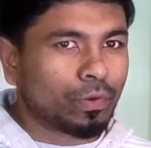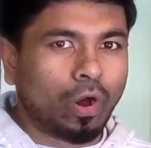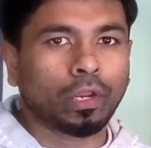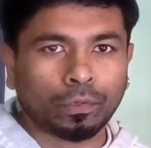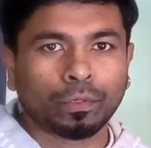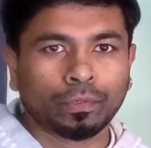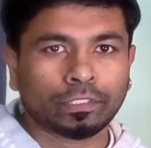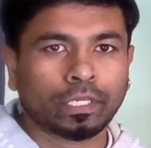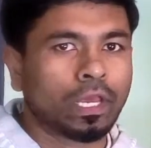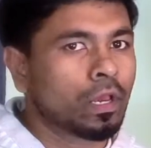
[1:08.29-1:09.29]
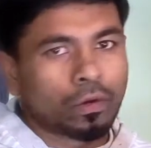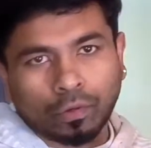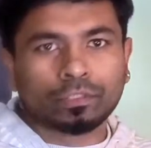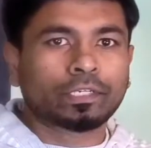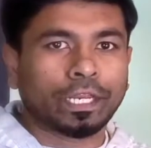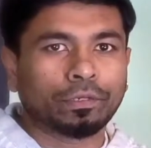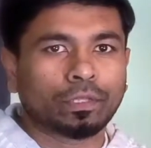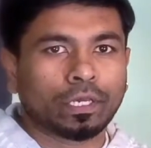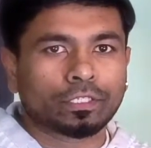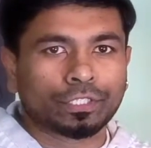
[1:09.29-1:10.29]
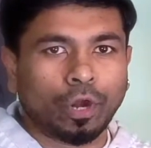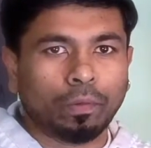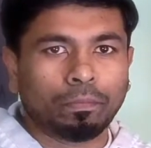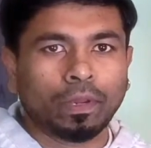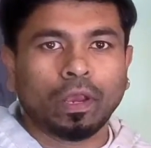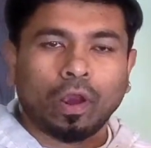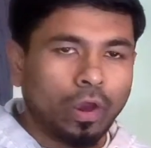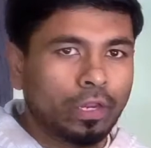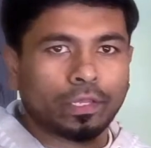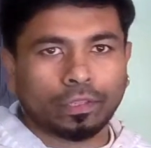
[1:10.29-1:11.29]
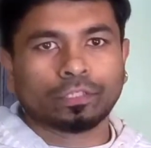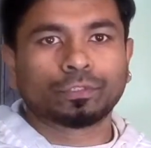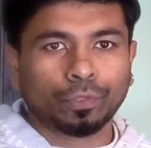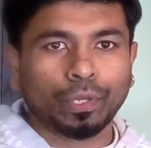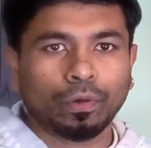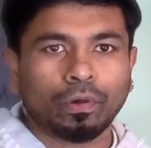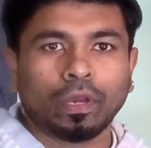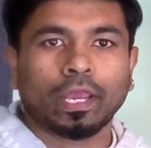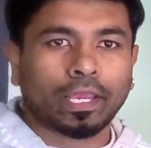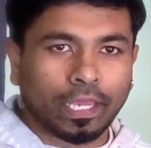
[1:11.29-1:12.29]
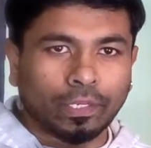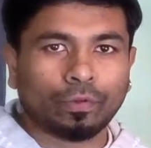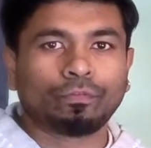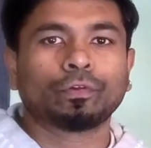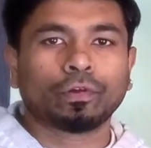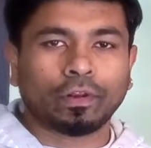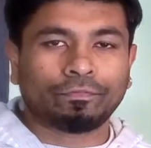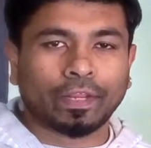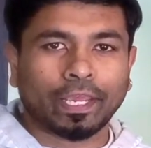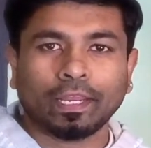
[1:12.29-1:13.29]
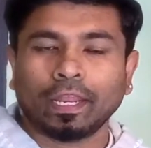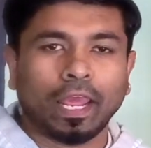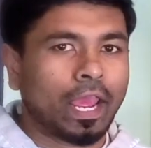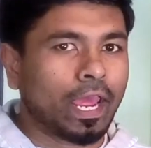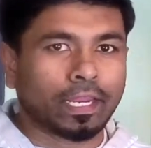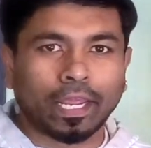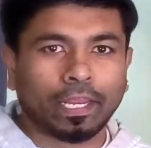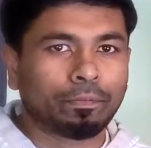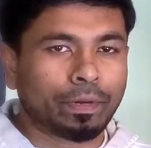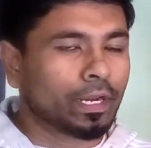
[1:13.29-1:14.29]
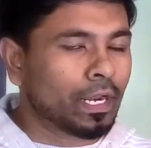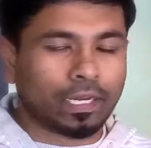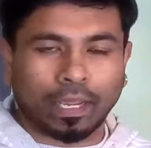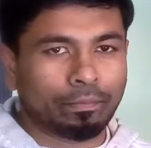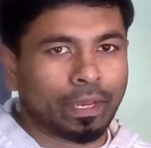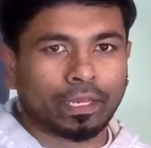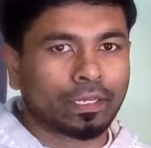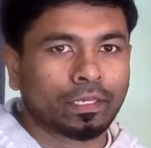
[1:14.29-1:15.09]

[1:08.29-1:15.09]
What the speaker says: All you do is go straight to the shop or the studio, get your photograph taken and get it printed and come back.